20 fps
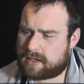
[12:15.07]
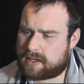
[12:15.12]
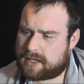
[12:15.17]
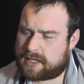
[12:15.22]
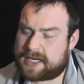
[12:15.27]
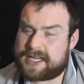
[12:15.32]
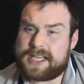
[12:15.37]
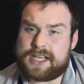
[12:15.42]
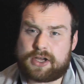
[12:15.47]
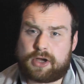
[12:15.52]

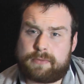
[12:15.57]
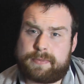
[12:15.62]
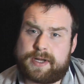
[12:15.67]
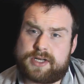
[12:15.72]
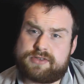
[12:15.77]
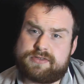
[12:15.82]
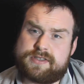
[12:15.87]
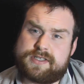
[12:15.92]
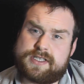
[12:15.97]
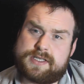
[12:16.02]
an eGo
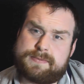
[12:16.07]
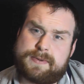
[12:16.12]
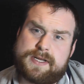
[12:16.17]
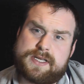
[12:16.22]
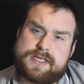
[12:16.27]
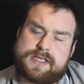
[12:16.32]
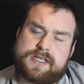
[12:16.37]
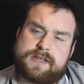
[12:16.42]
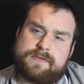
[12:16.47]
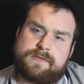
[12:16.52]
battery is
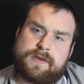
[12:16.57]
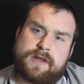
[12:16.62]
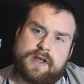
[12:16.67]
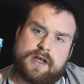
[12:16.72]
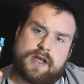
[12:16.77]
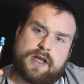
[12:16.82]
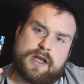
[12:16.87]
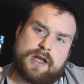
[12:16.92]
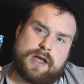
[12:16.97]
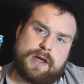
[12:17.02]
expensive,
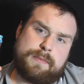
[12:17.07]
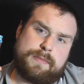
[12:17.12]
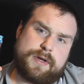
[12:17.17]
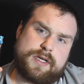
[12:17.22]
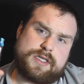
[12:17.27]
but